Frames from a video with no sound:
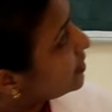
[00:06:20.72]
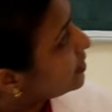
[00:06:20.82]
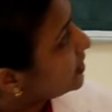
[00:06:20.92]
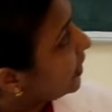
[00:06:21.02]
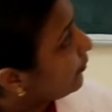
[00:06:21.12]

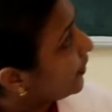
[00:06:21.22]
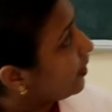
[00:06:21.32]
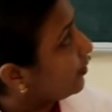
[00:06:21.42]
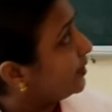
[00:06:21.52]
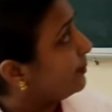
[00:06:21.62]

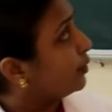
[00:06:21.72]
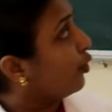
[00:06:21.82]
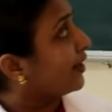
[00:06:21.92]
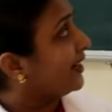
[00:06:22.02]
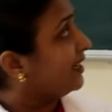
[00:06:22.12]
sloughing of the
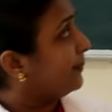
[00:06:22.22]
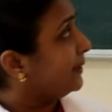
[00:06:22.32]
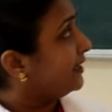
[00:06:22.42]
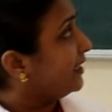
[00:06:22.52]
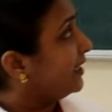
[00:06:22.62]
bronchial
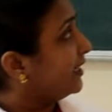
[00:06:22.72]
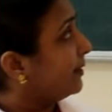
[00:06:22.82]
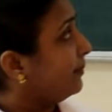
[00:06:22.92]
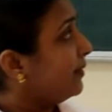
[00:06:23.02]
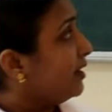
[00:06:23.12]

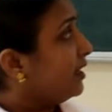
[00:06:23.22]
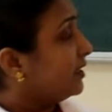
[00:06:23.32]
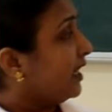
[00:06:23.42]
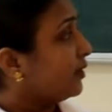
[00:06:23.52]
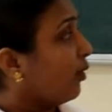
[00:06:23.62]
epithelium.
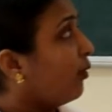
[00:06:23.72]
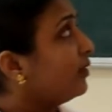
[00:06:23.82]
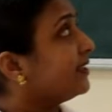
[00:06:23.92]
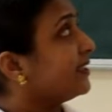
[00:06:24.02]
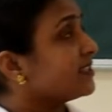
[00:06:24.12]
That
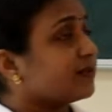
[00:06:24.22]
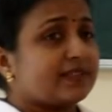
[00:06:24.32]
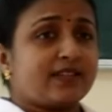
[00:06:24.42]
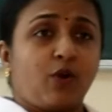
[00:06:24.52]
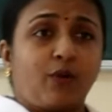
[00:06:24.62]
all things
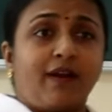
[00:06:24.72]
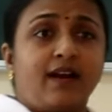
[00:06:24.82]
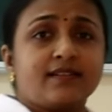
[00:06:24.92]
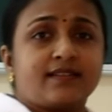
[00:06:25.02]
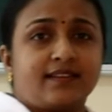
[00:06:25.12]
will
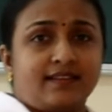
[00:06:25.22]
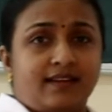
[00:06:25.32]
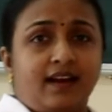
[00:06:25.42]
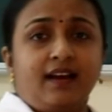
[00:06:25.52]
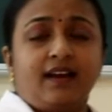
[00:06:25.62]
occur in
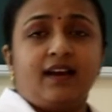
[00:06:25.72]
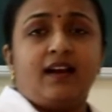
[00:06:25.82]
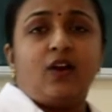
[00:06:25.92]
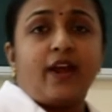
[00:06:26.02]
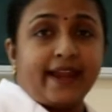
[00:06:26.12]
the
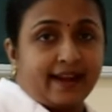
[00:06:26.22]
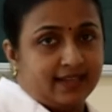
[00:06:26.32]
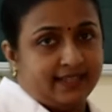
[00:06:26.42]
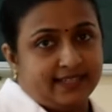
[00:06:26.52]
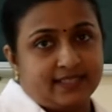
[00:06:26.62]

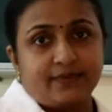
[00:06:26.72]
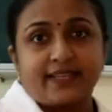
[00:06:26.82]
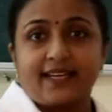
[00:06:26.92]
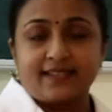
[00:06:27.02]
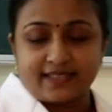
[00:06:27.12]
ARDS. We
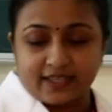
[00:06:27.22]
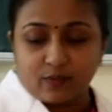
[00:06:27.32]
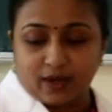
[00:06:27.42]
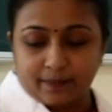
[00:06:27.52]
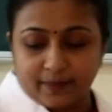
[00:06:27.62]
can see
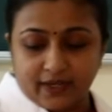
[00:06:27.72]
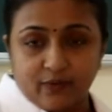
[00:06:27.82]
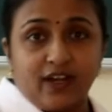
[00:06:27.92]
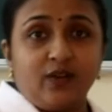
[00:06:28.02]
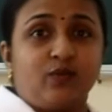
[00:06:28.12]
one by
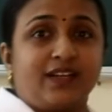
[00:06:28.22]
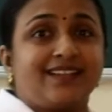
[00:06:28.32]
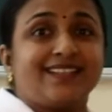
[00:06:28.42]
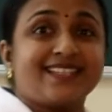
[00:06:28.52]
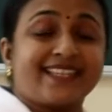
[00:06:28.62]
one what
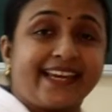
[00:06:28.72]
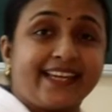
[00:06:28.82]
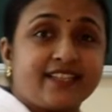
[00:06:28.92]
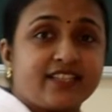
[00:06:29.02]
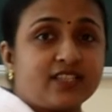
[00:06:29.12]
are the
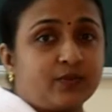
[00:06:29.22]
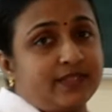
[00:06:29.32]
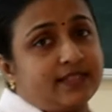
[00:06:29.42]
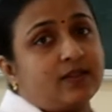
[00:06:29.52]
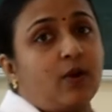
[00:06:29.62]
changes
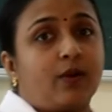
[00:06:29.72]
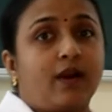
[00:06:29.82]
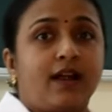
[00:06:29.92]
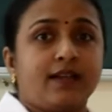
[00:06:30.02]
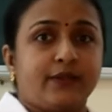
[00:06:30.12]
which is
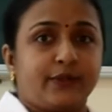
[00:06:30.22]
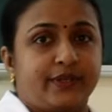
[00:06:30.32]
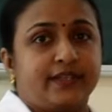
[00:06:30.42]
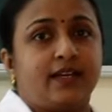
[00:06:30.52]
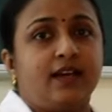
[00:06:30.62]
occurred
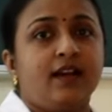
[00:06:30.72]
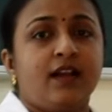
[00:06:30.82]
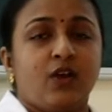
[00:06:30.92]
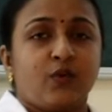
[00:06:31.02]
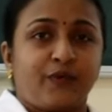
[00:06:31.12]
during the
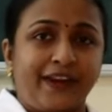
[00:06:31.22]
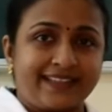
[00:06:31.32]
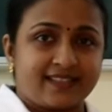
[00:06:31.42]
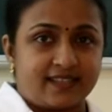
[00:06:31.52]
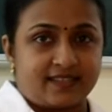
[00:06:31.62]

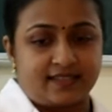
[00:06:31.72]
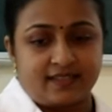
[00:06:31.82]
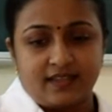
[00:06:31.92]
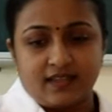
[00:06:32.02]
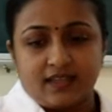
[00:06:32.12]

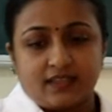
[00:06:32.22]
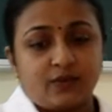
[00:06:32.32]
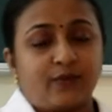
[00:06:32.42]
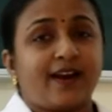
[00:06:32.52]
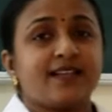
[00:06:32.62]
phases.
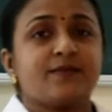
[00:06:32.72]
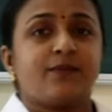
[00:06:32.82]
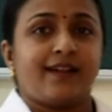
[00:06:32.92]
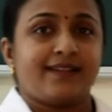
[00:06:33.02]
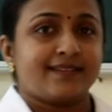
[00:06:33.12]
The first
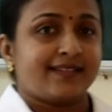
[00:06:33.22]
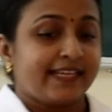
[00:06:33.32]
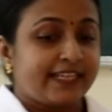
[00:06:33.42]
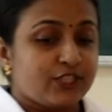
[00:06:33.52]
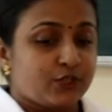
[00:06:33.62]
one is
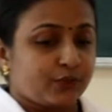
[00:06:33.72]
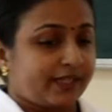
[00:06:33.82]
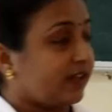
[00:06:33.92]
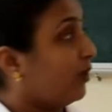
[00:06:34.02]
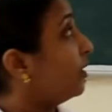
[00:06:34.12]
the
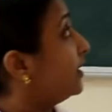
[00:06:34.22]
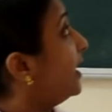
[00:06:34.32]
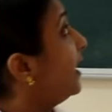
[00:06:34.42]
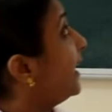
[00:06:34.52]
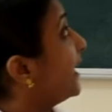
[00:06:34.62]
injury or
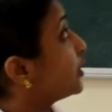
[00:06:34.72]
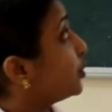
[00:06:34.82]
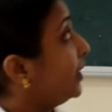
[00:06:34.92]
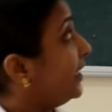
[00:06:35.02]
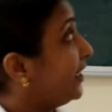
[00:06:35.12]
the
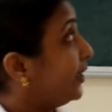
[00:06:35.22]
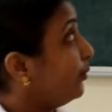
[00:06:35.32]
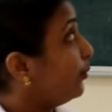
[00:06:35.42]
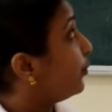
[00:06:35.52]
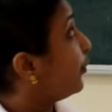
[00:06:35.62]

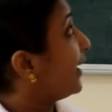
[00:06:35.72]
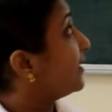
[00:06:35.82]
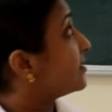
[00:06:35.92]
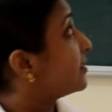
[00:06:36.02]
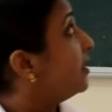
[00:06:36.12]
exudative
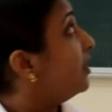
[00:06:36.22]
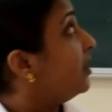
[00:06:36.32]
phase.